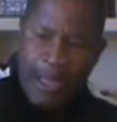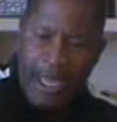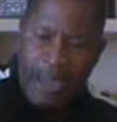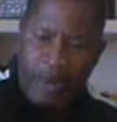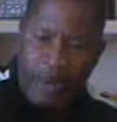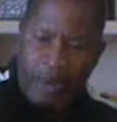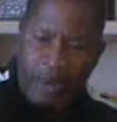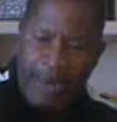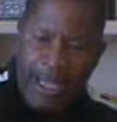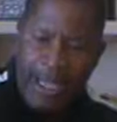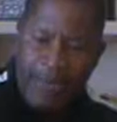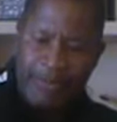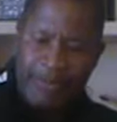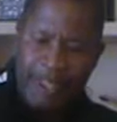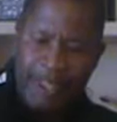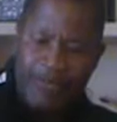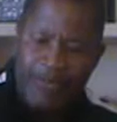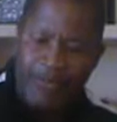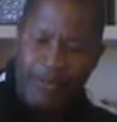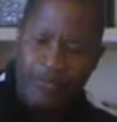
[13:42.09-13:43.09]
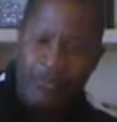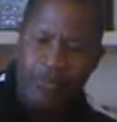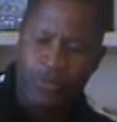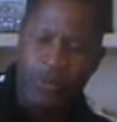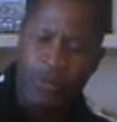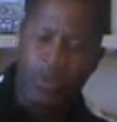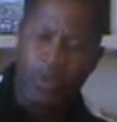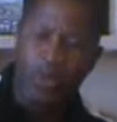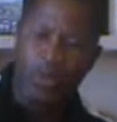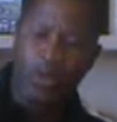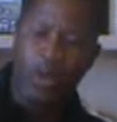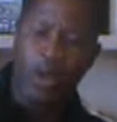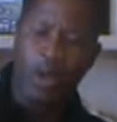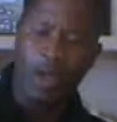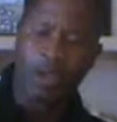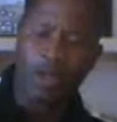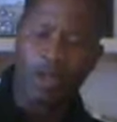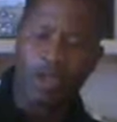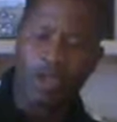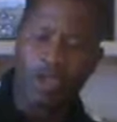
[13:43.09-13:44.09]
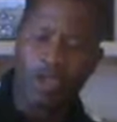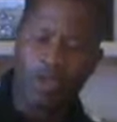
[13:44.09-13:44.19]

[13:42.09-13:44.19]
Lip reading: And what do we have left? 1,